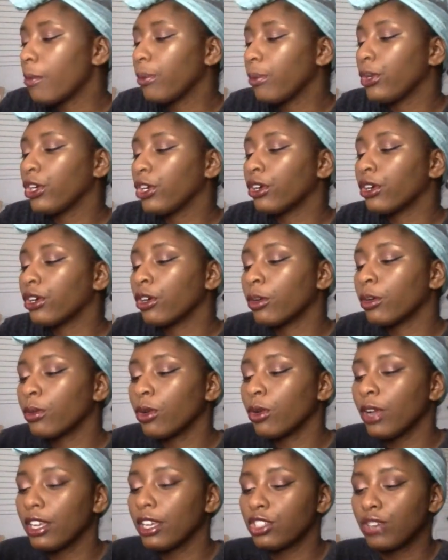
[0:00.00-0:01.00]
Pure
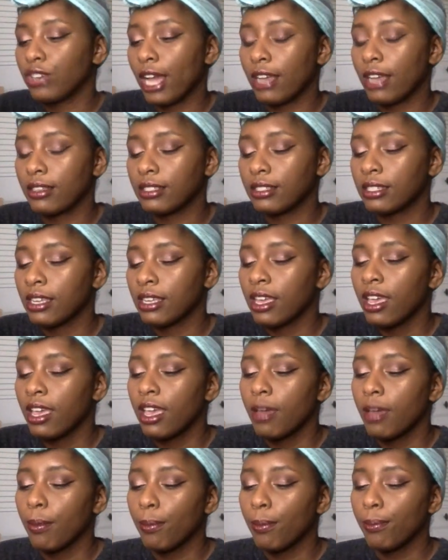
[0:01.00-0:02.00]
Herbal Extracts
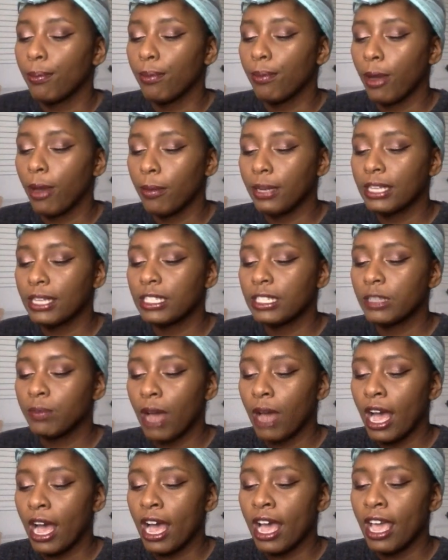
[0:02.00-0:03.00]
Pumpkin
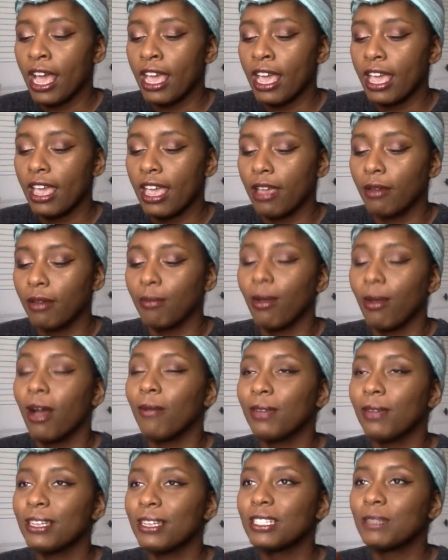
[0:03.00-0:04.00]

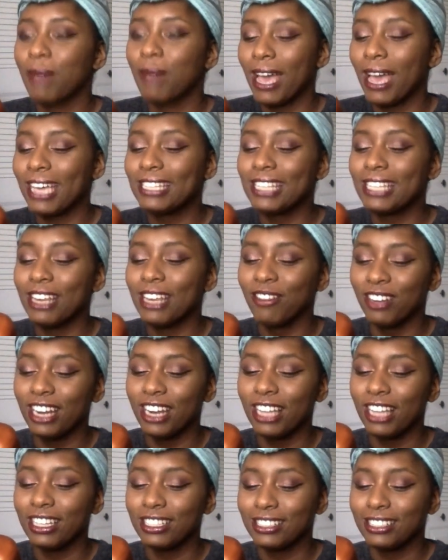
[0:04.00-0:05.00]
Spice and
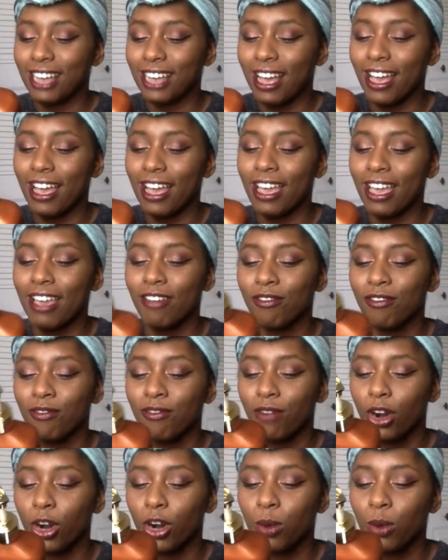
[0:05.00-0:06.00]
Vanilla Chai
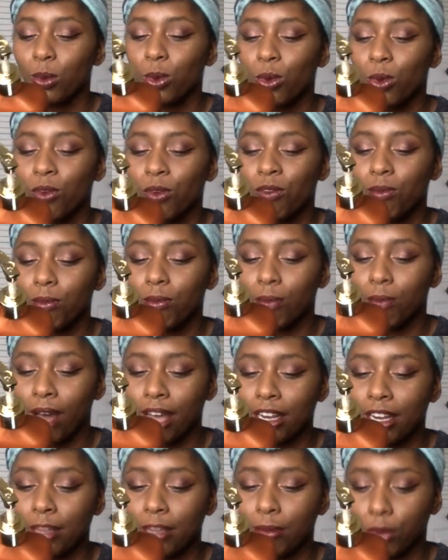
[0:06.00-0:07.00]
Herbal
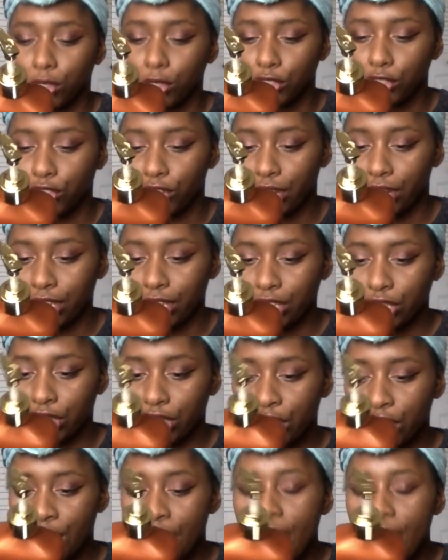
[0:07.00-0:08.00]
Body
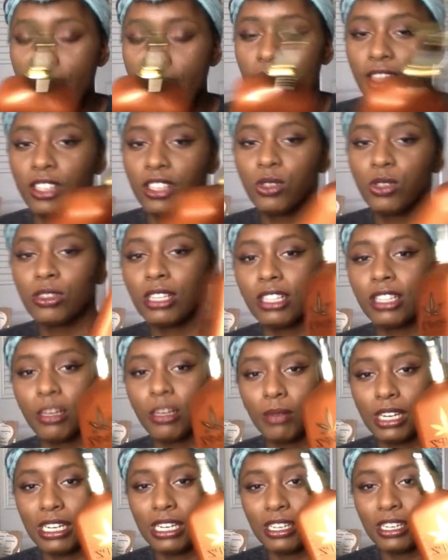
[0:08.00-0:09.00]
Moisturizer. And this was a
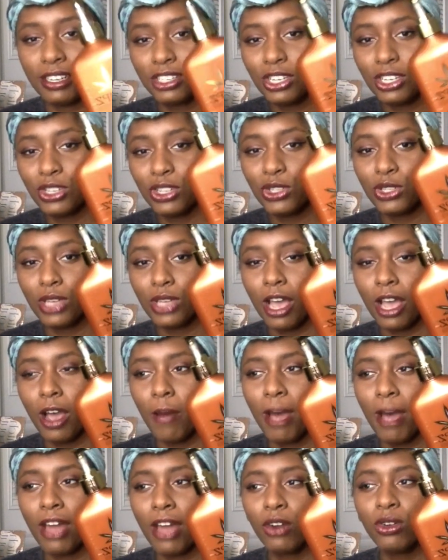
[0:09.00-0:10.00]
limited edition.
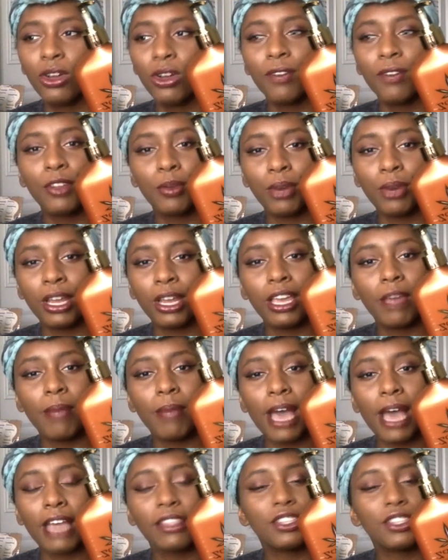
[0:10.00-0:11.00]
I don't know if they're bringing it
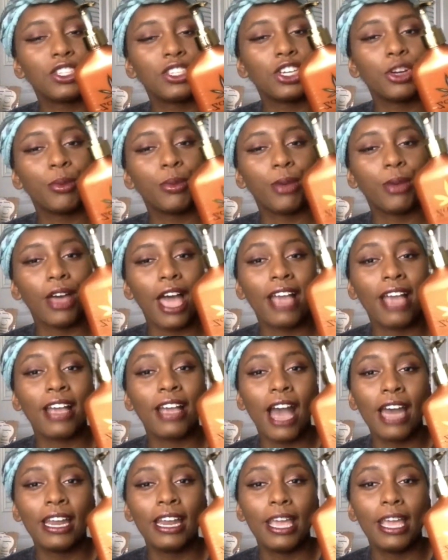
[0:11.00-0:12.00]
back this year, but I
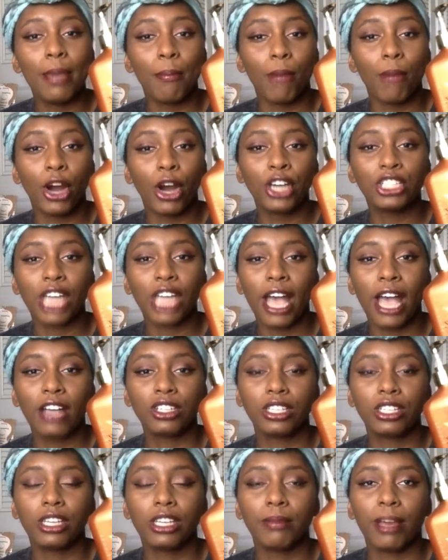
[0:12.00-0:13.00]
got it in March,
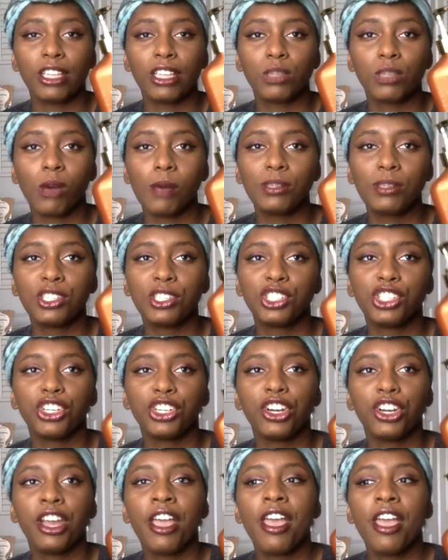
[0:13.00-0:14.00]
actually. My swap
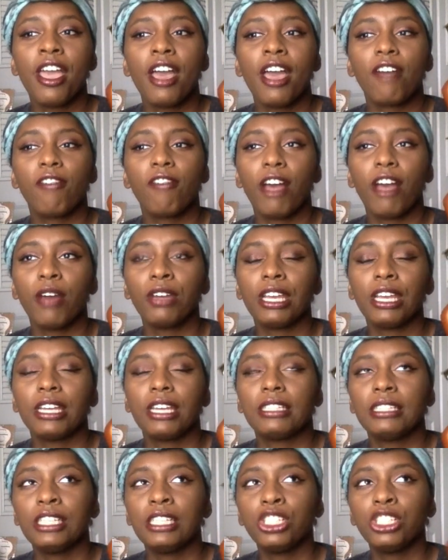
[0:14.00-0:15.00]
sister found it in a
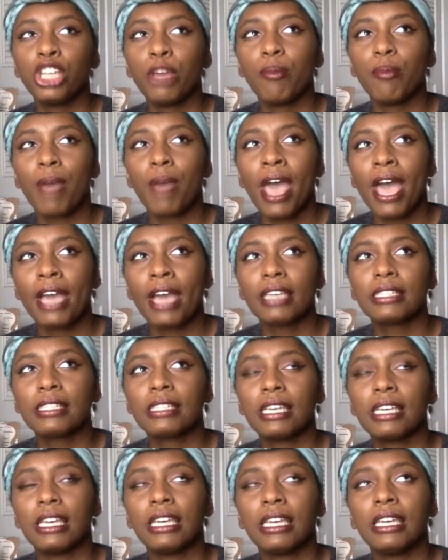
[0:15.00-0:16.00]
TJ Maxx
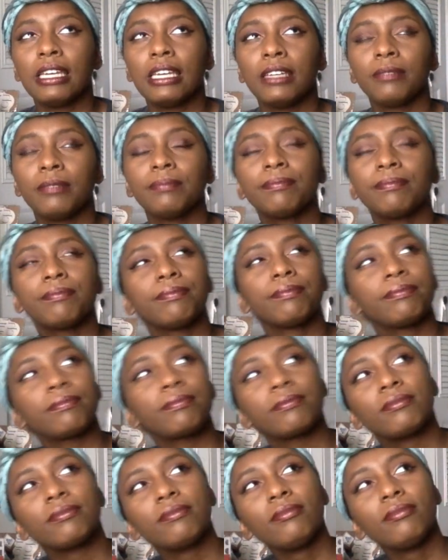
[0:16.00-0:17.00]
in
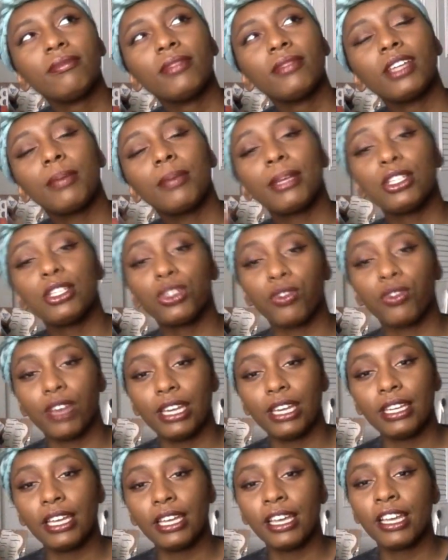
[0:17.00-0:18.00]

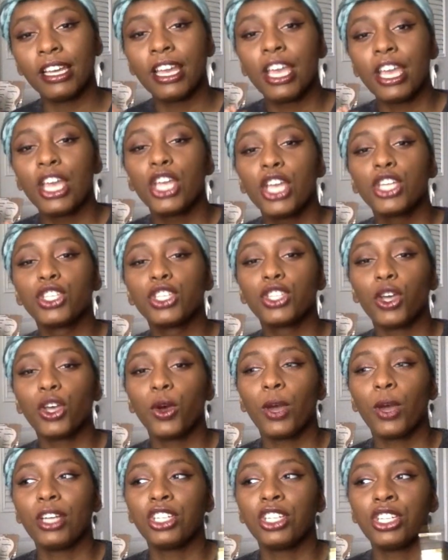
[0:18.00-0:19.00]
Pennsylvania.
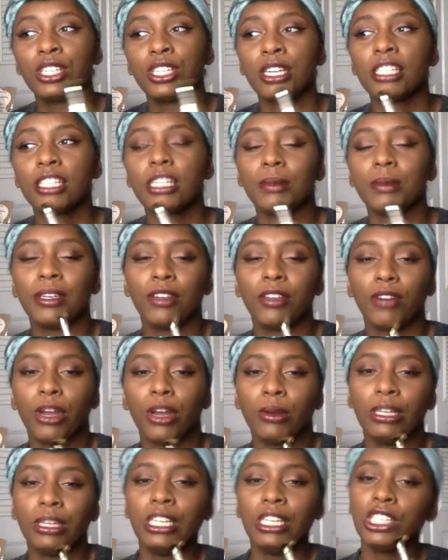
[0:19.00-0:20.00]
So, and she sent it to me
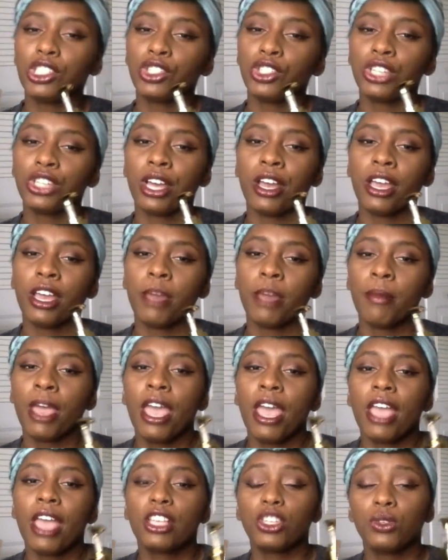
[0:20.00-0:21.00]
around Easter time.
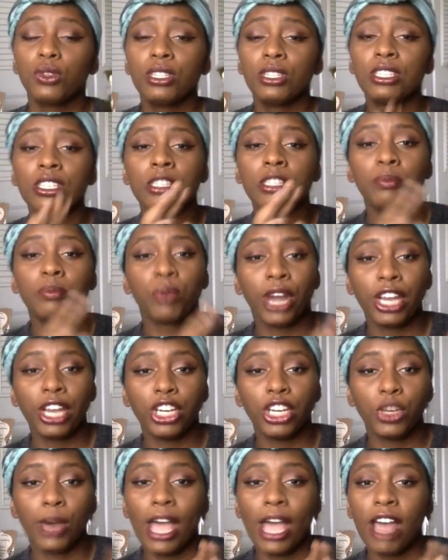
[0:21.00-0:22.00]
So this is brand
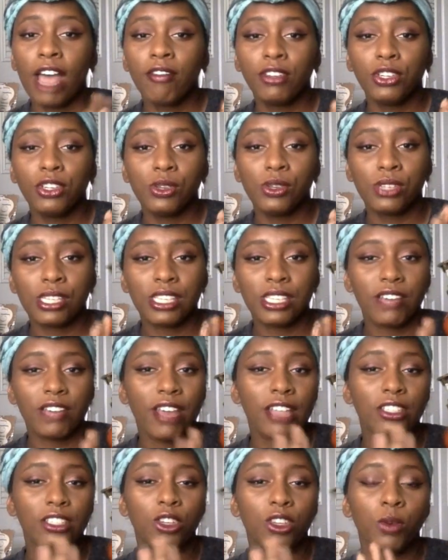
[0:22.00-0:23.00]
new. I haven't used this. I've
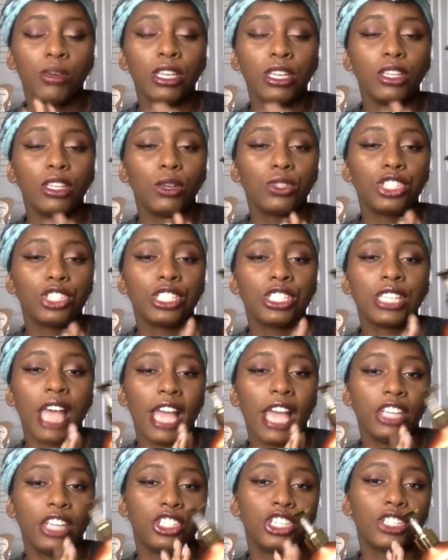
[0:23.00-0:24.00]
had so many lotions.
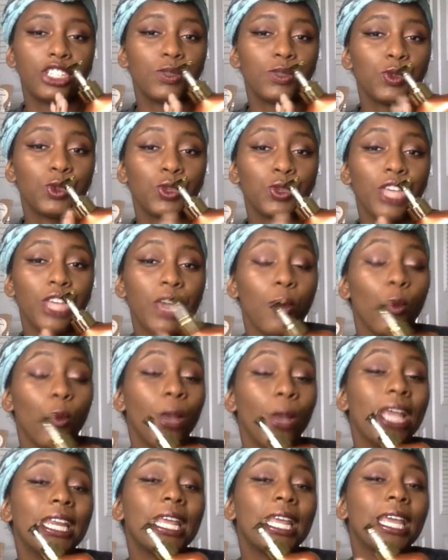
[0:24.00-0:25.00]
I just was
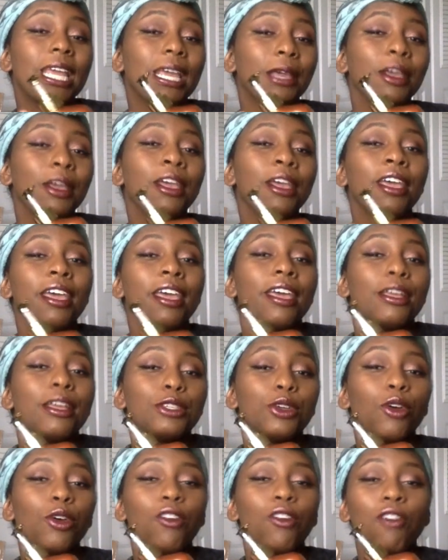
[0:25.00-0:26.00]
waiting
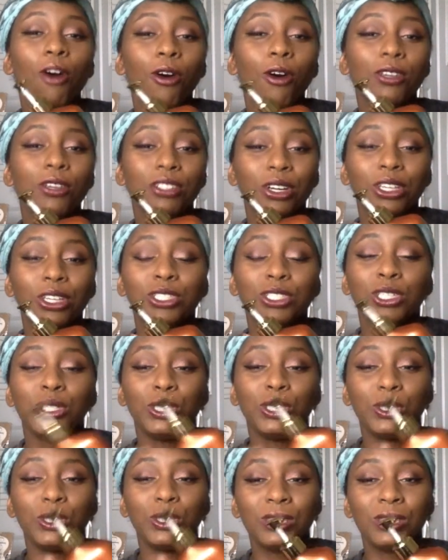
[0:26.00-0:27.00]
till fall started to
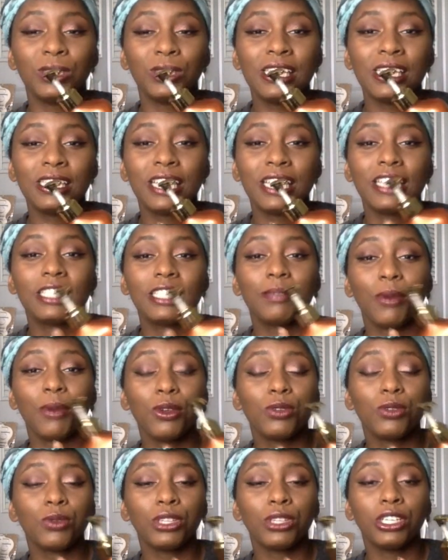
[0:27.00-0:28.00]
use this. It
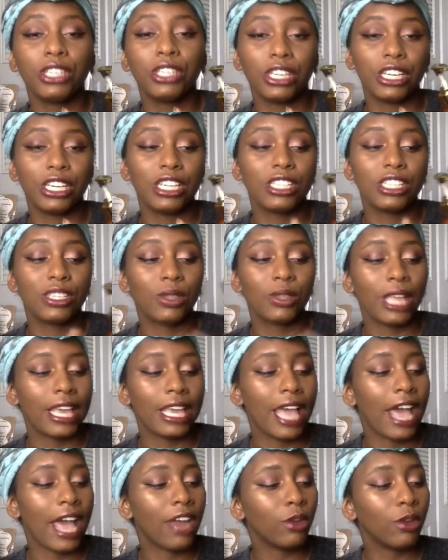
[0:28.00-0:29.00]
smells really good. So like,
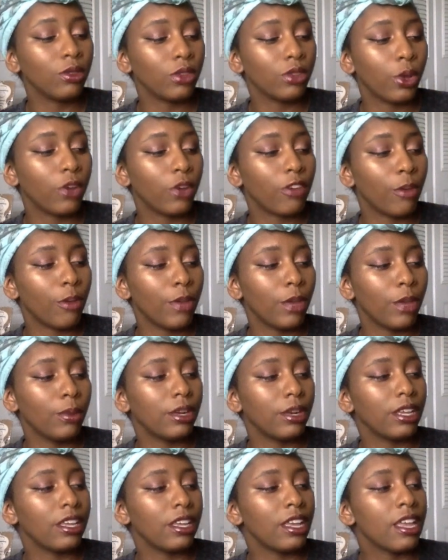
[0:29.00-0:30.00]
I don't know if I'll be able
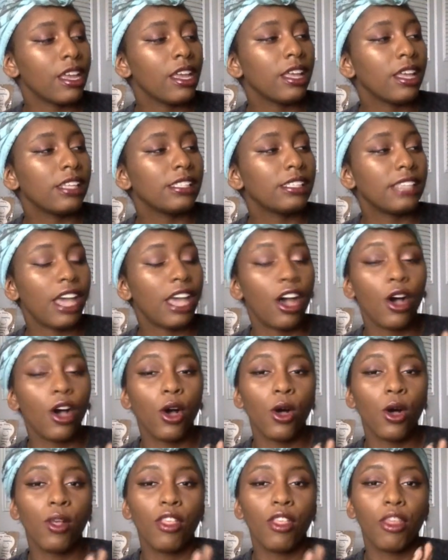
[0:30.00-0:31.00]
to
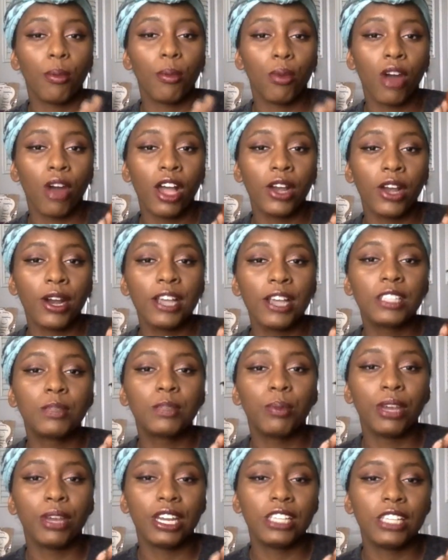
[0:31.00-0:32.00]
tell the progress,
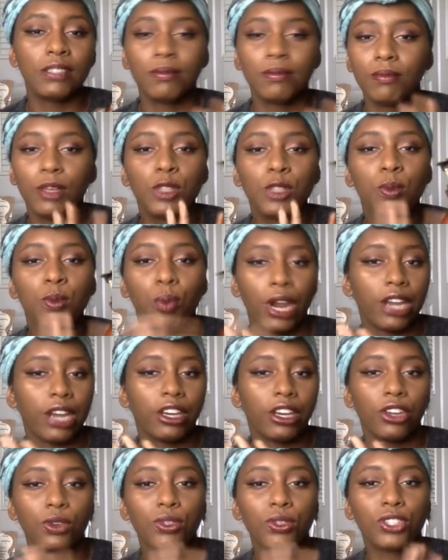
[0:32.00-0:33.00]
but it's
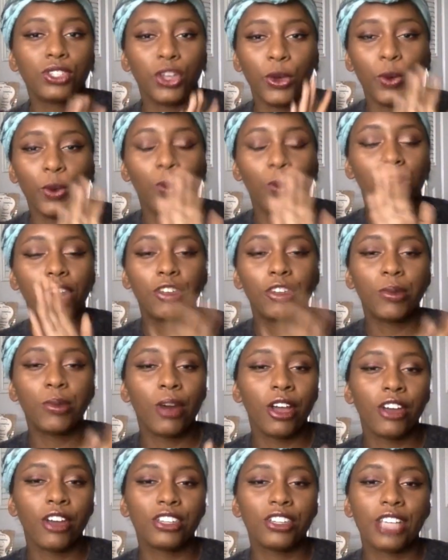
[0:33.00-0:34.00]
brand new. So whatever
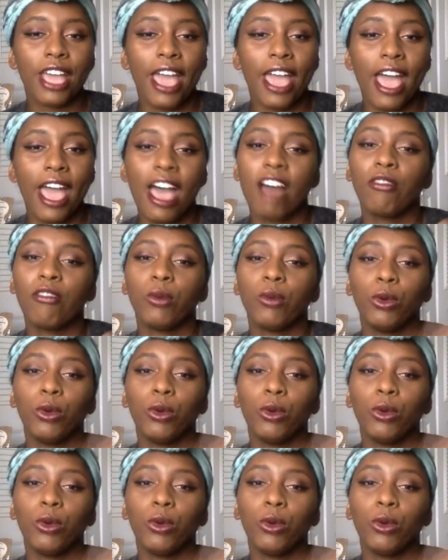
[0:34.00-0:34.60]
progress I have